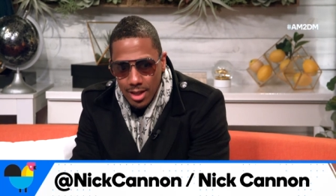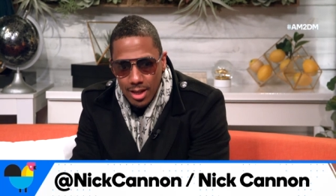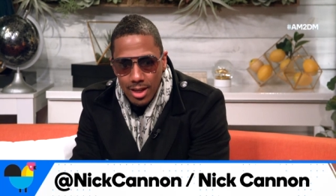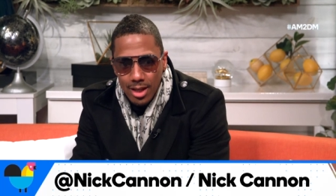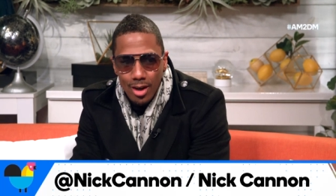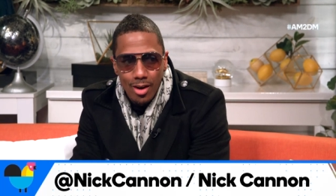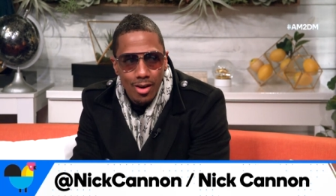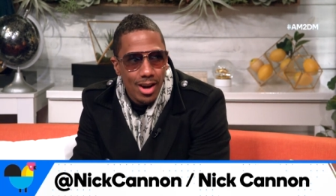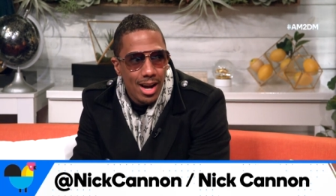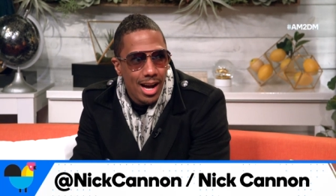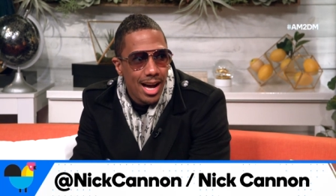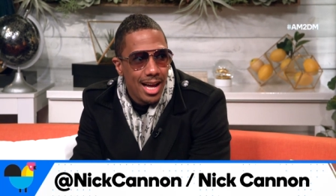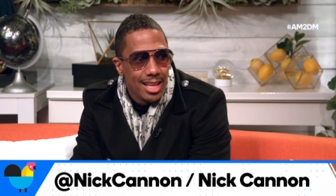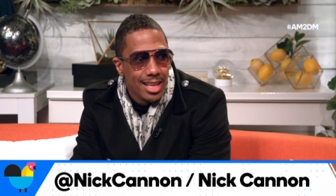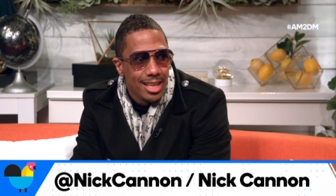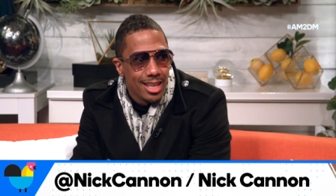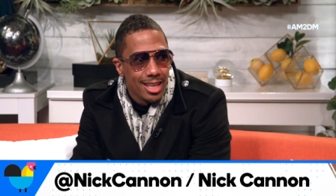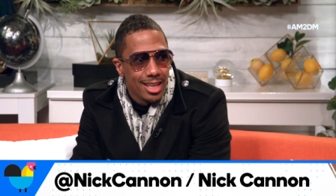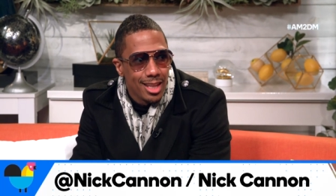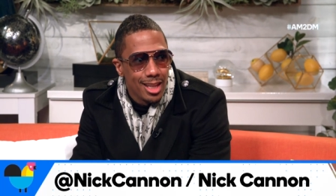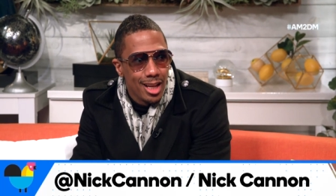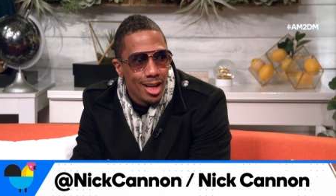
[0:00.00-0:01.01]
like, yo, I
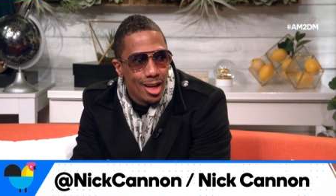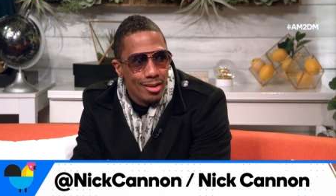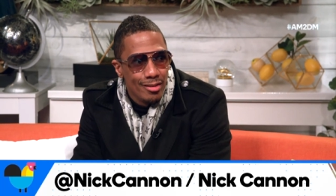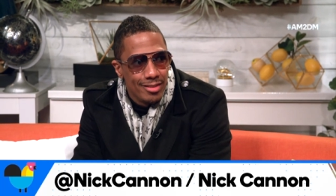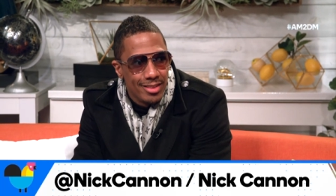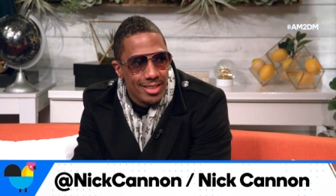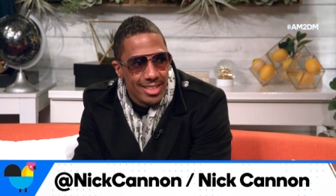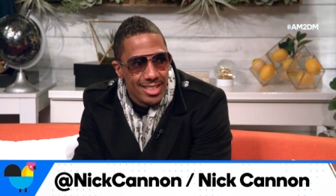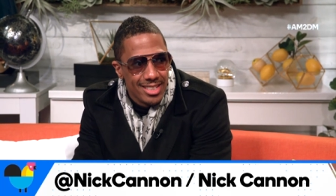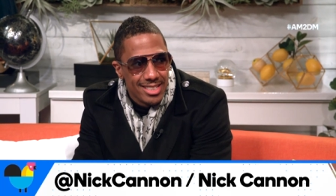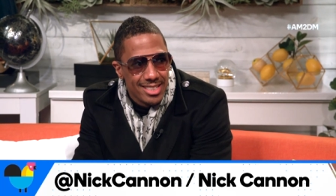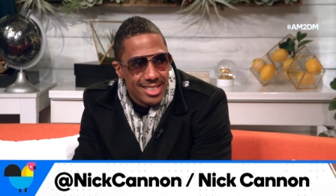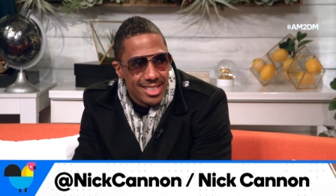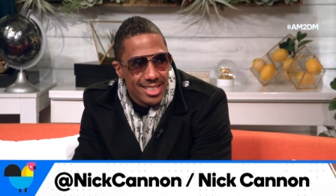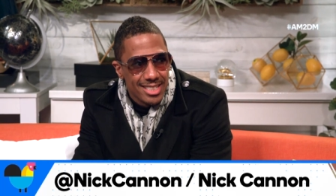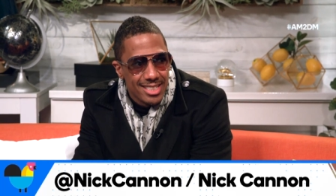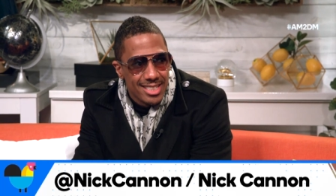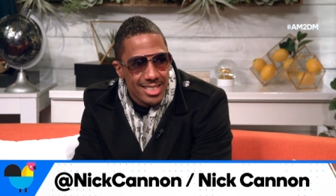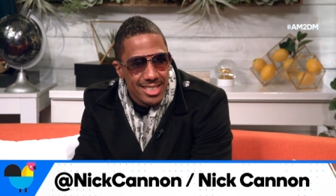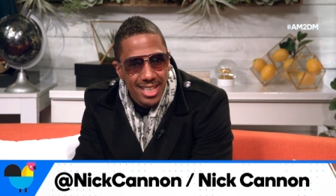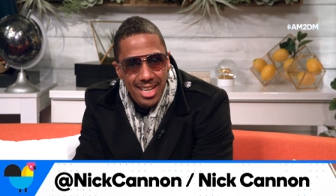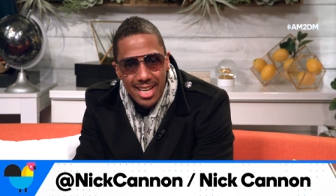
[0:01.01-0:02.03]
love this.